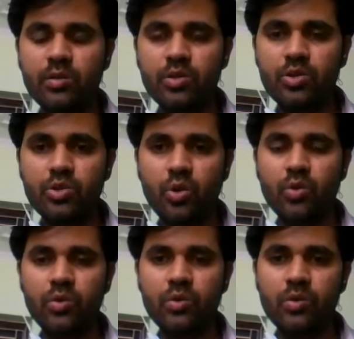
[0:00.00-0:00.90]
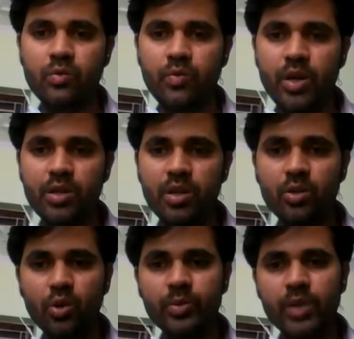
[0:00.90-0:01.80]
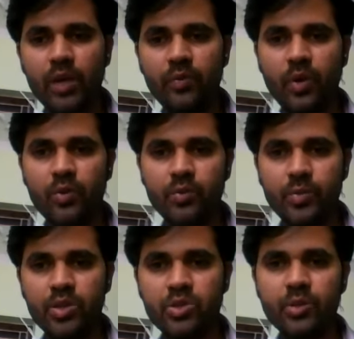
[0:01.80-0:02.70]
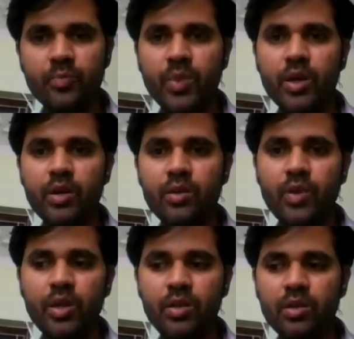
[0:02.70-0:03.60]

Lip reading: shown where the groups are found, means when